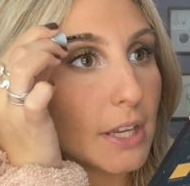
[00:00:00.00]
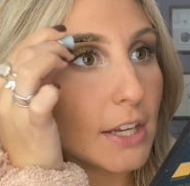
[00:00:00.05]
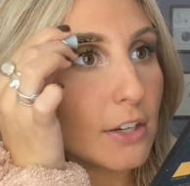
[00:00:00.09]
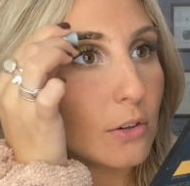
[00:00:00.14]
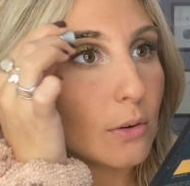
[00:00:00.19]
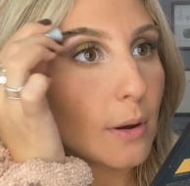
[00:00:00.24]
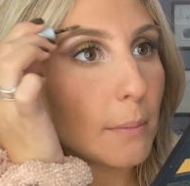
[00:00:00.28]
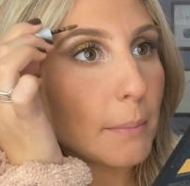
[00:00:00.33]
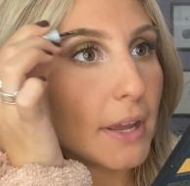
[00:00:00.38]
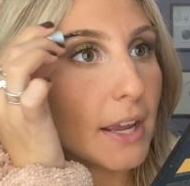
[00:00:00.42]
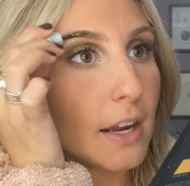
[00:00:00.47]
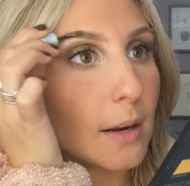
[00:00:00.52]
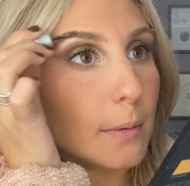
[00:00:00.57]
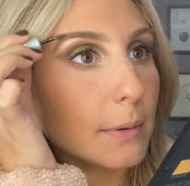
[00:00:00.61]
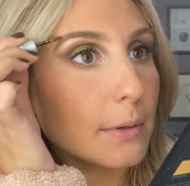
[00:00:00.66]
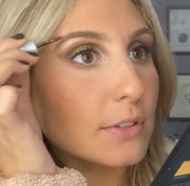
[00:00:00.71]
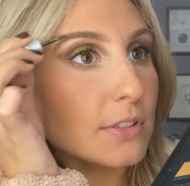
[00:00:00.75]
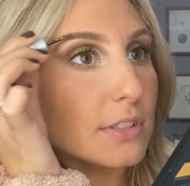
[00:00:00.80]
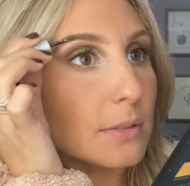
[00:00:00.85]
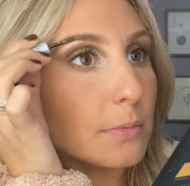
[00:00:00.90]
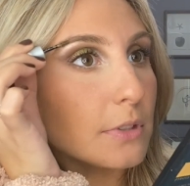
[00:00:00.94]
I don't want my
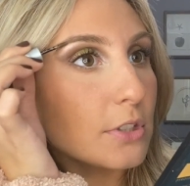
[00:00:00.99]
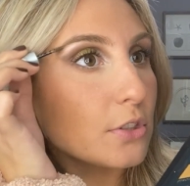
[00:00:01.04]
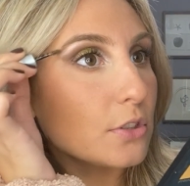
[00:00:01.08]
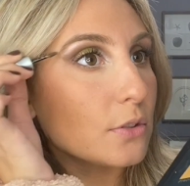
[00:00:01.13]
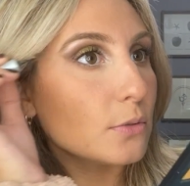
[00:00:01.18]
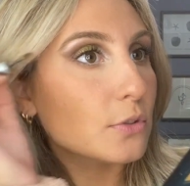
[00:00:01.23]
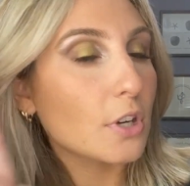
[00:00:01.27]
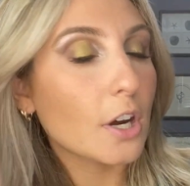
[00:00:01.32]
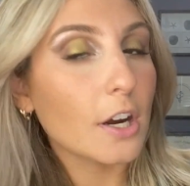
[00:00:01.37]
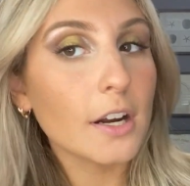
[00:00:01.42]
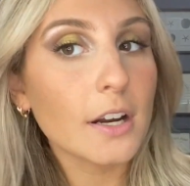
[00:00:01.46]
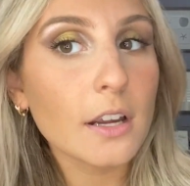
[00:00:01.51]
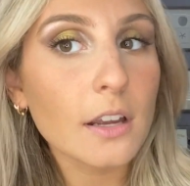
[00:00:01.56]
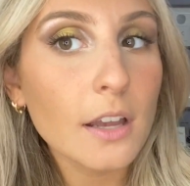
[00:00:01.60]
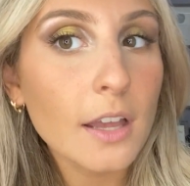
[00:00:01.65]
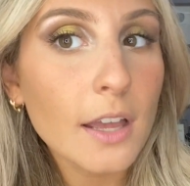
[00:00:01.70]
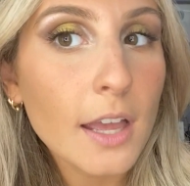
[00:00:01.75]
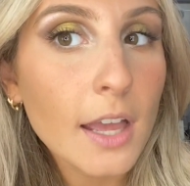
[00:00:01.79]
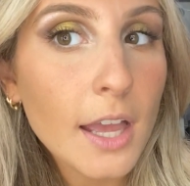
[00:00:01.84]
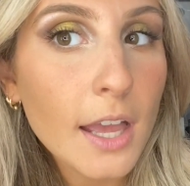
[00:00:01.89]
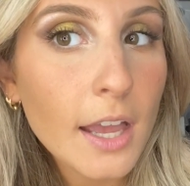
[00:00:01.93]
eyebrows to be too dark.
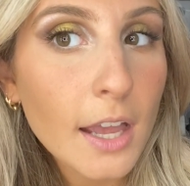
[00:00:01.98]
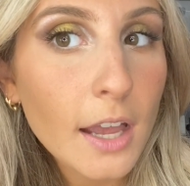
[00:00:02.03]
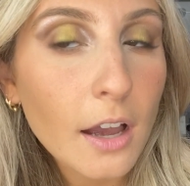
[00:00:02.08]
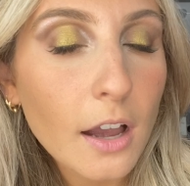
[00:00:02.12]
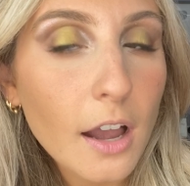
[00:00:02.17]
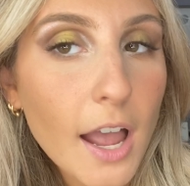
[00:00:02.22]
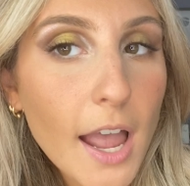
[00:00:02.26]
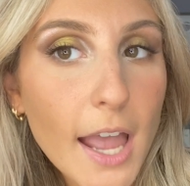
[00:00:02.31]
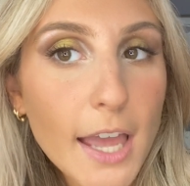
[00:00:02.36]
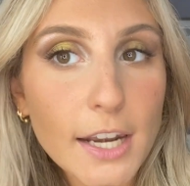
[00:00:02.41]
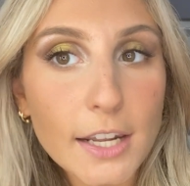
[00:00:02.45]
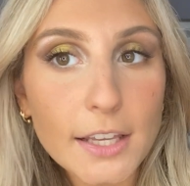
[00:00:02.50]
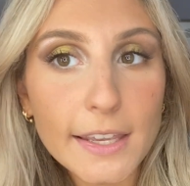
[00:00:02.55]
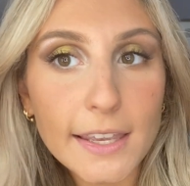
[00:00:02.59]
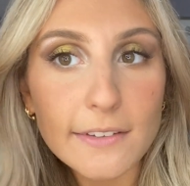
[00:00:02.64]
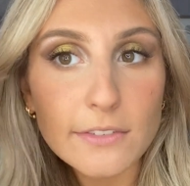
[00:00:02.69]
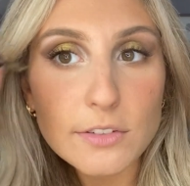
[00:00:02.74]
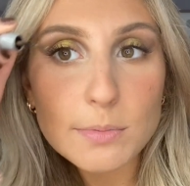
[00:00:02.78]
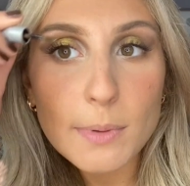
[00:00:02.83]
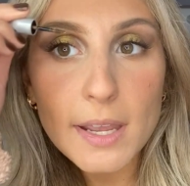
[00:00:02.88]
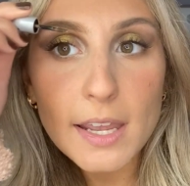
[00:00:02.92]
And it
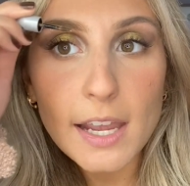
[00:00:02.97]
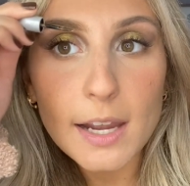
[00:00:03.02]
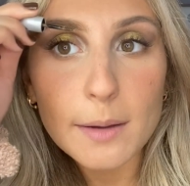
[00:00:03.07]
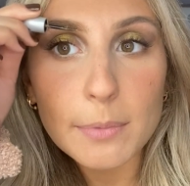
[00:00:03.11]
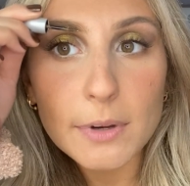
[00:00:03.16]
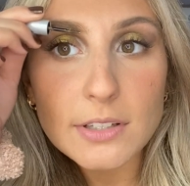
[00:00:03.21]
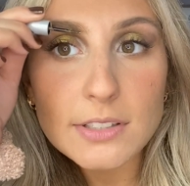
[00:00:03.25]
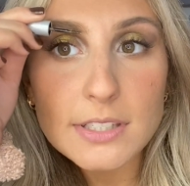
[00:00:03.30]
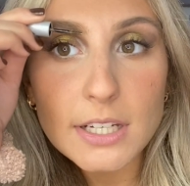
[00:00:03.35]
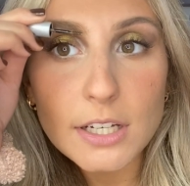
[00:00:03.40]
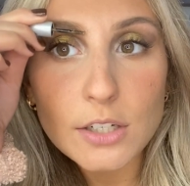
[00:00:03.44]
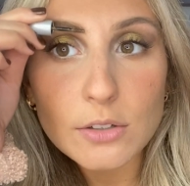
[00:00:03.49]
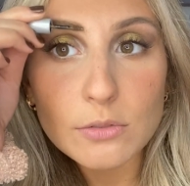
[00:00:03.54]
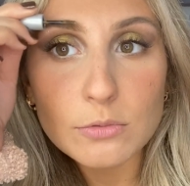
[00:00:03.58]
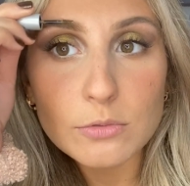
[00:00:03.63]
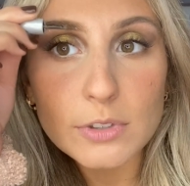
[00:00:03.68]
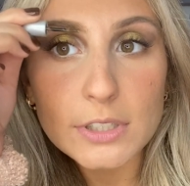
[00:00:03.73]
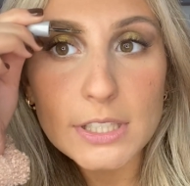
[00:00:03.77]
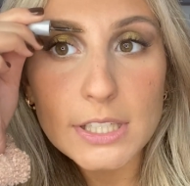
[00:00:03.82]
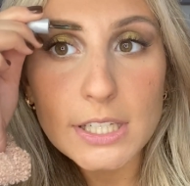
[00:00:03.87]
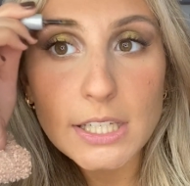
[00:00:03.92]
gives my eyebrows like a
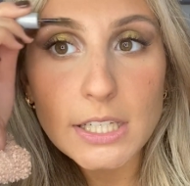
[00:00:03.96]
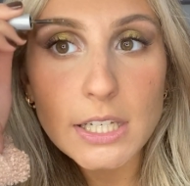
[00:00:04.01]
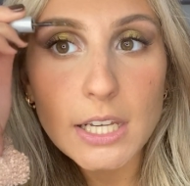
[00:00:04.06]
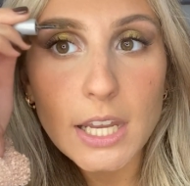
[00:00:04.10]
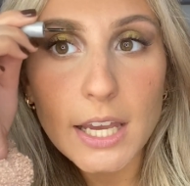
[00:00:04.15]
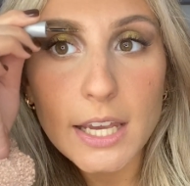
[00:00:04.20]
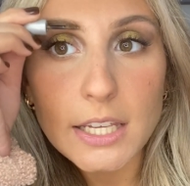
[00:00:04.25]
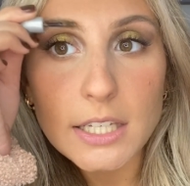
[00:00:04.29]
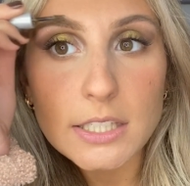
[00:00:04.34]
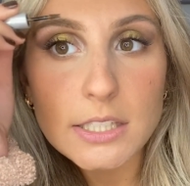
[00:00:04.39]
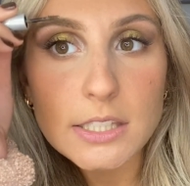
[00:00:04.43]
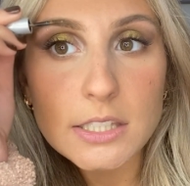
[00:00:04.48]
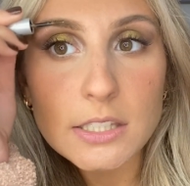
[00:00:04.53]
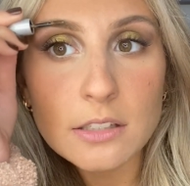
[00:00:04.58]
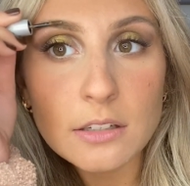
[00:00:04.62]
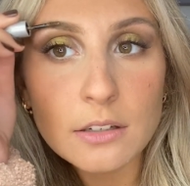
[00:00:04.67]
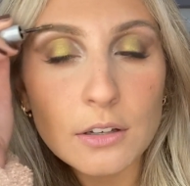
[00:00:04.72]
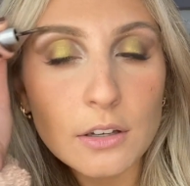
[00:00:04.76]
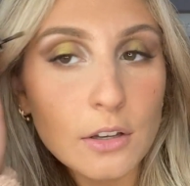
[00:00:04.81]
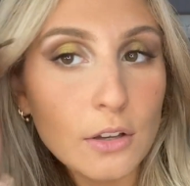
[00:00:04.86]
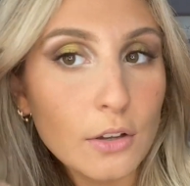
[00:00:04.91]
really nice
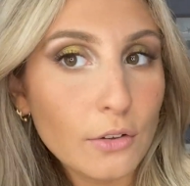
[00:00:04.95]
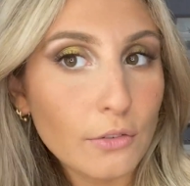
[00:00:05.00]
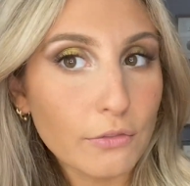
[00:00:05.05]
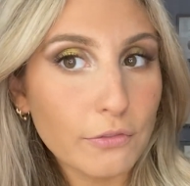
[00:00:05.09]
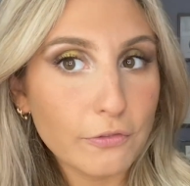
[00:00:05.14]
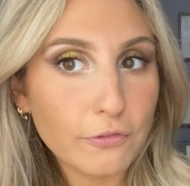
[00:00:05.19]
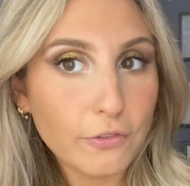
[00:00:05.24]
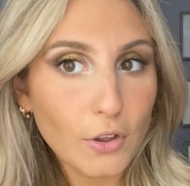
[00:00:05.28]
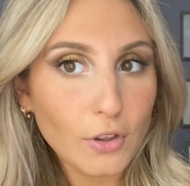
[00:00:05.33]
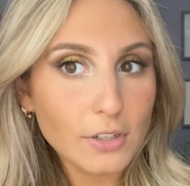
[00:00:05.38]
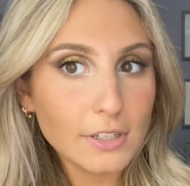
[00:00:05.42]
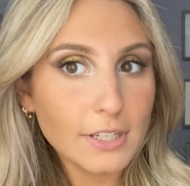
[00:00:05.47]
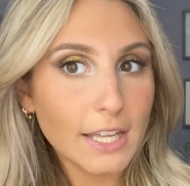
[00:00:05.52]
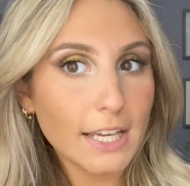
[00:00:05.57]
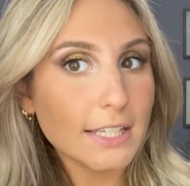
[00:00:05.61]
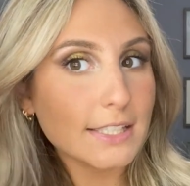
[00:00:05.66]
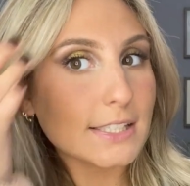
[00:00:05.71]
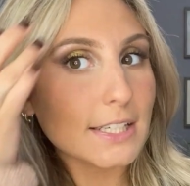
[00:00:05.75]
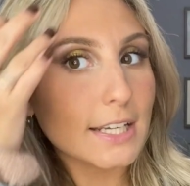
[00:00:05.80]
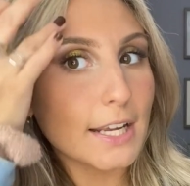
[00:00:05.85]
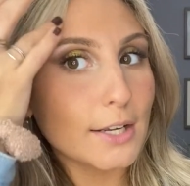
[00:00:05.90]

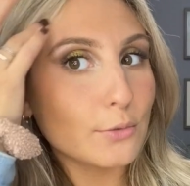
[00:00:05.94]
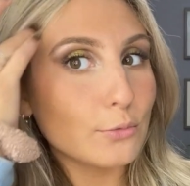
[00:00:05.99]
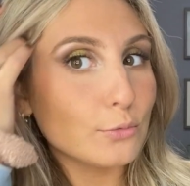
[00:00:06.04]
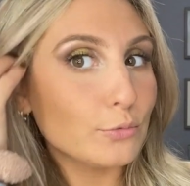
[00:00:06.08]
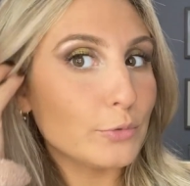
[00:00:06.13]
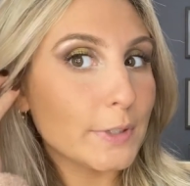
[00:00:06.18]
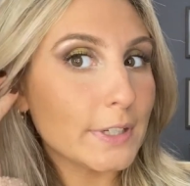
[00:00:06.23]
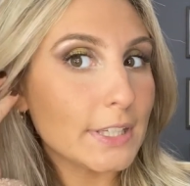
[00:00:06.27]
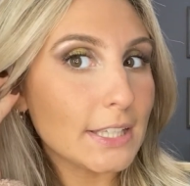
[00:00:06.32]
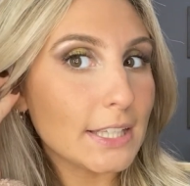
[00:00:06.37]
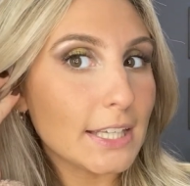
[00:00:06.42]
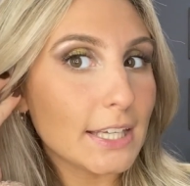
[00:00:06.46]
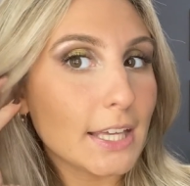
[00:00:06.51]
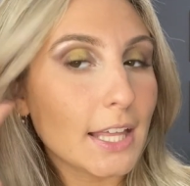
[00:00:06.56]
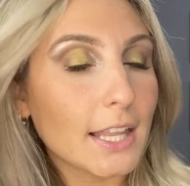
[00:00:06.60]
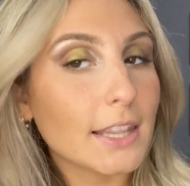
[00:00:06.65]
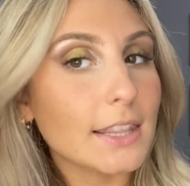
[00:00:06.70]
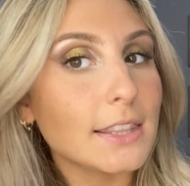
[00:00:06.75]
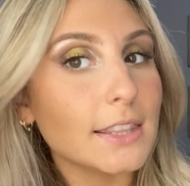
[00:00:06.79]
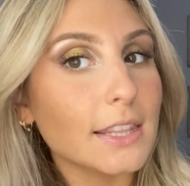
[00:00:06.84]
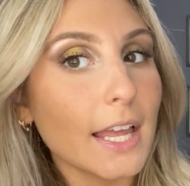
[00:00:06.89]
fullness. Like I really
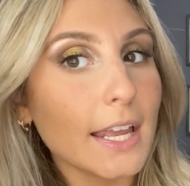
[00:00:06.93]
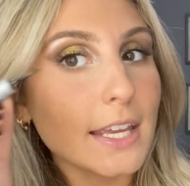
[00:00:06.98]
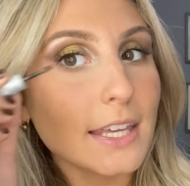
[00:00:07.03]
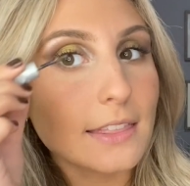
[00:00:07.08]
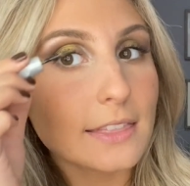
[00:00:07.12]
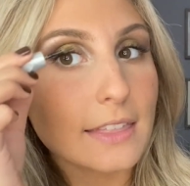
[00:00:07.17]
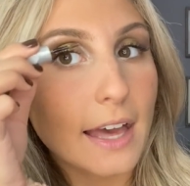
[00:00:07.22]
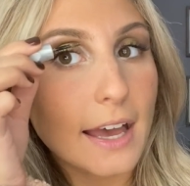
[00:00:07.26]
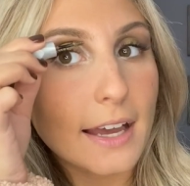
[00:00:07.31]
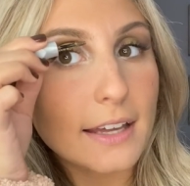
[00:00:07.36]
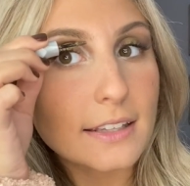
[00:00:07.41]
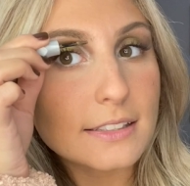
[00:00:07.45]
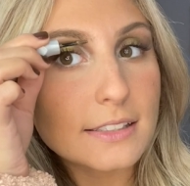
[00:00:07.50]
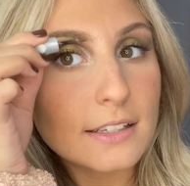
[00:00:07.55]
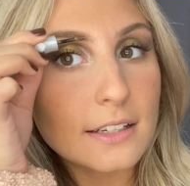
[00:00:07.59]
like that.